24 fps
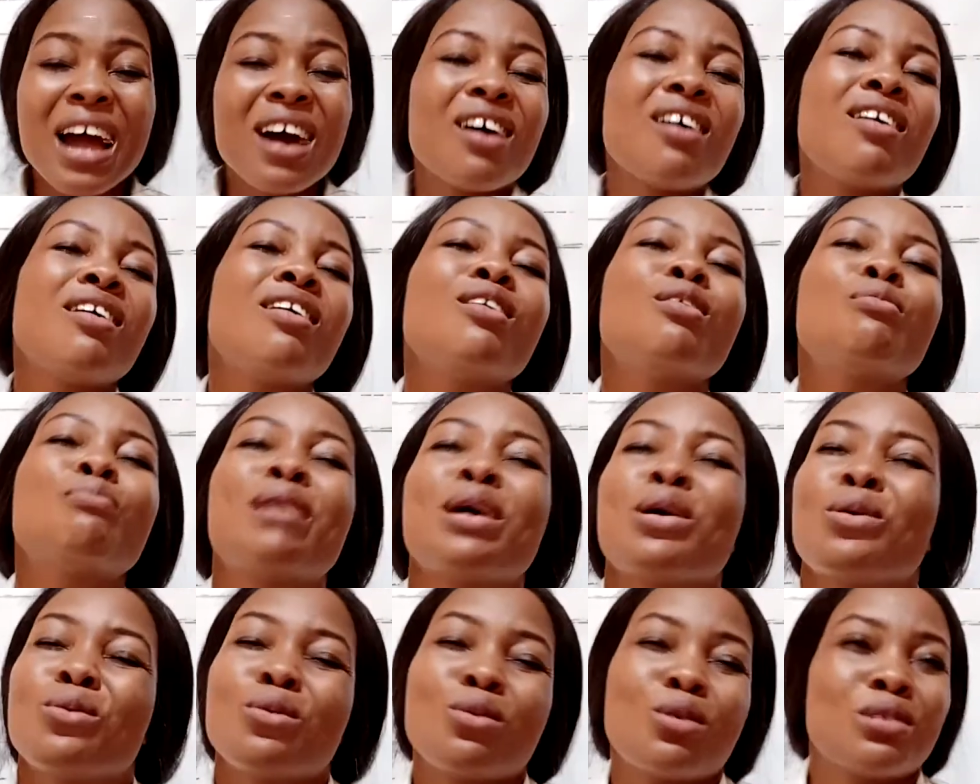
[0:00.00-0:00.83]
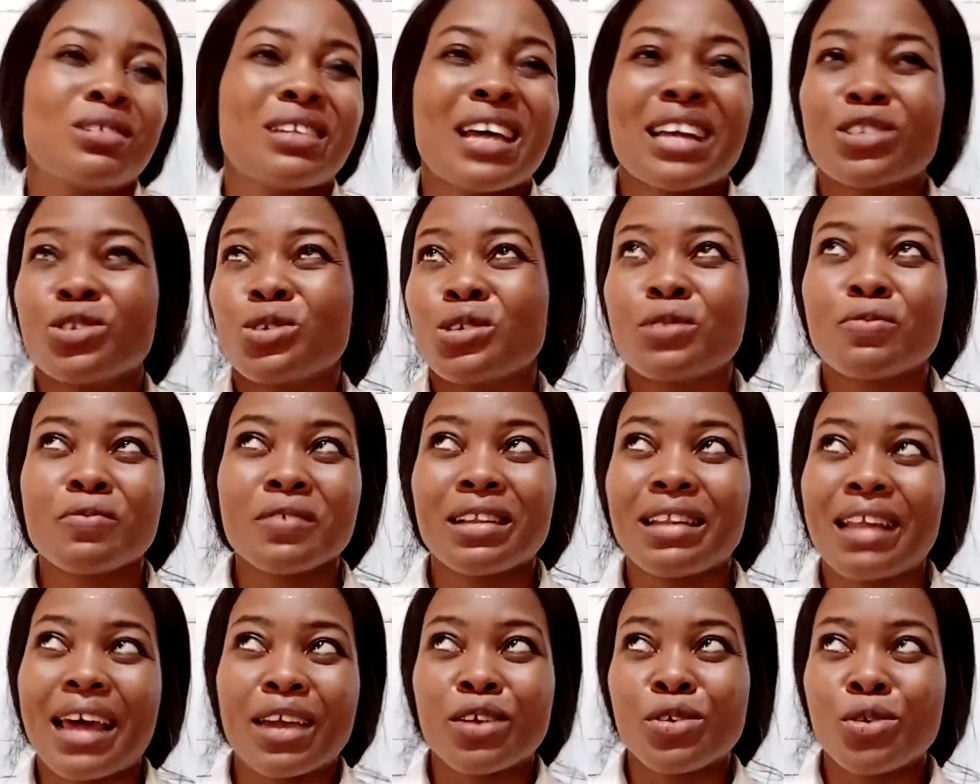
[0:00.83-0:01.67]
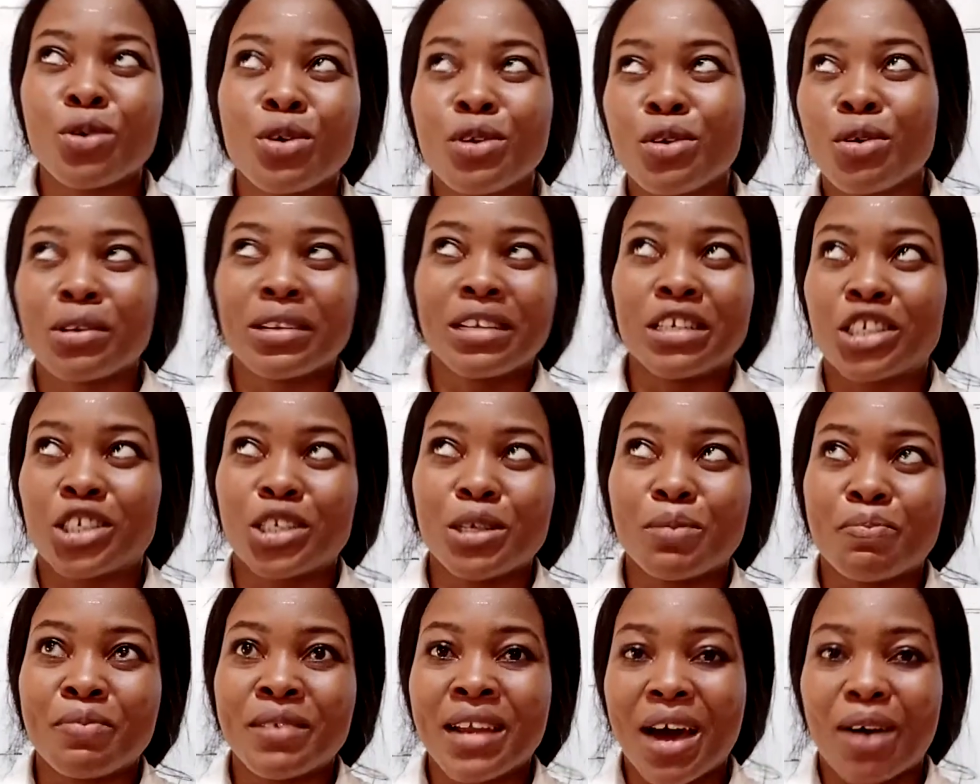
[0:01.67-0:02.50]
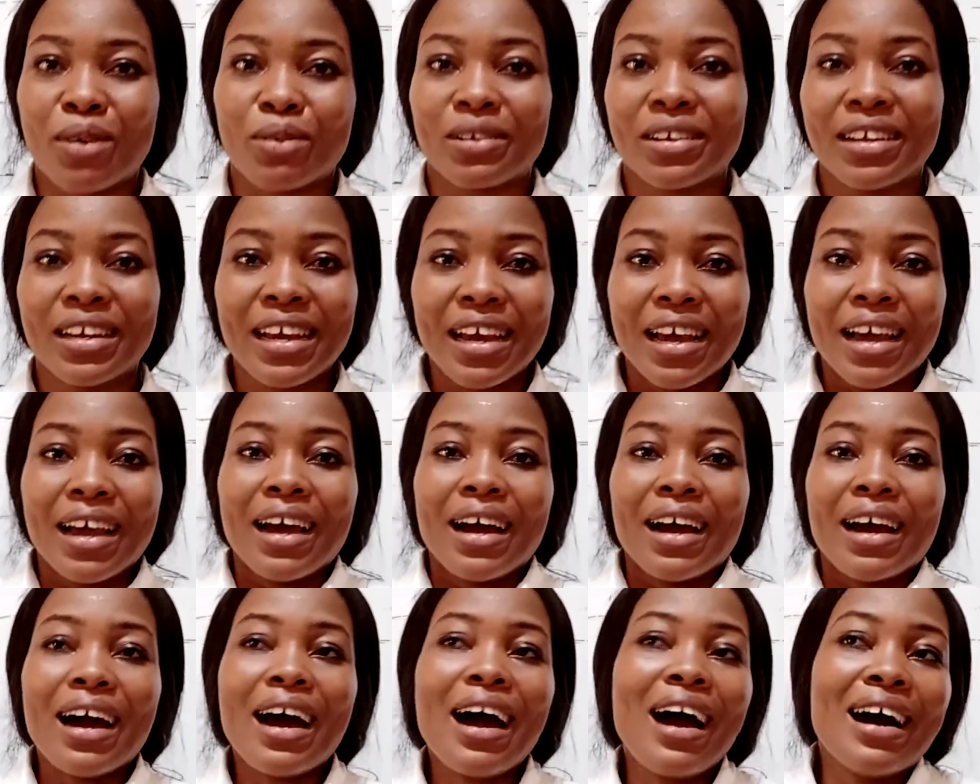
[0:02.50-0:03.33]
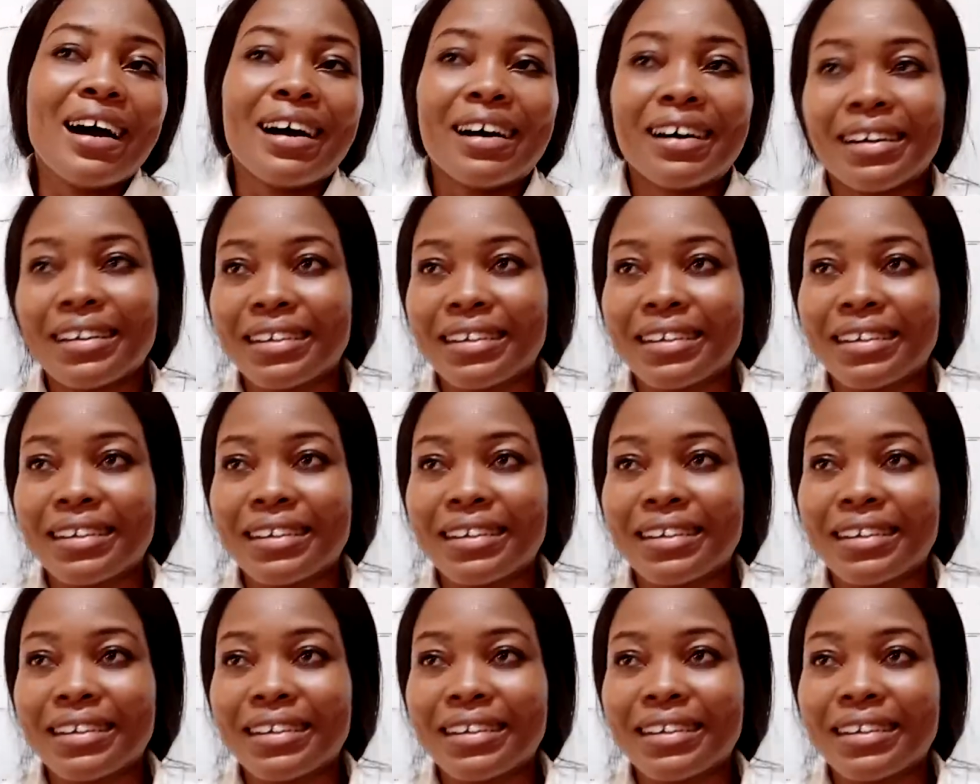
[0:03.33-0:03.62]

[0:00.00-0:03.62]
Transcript: Oh my world, I just feel like going on a ship now. I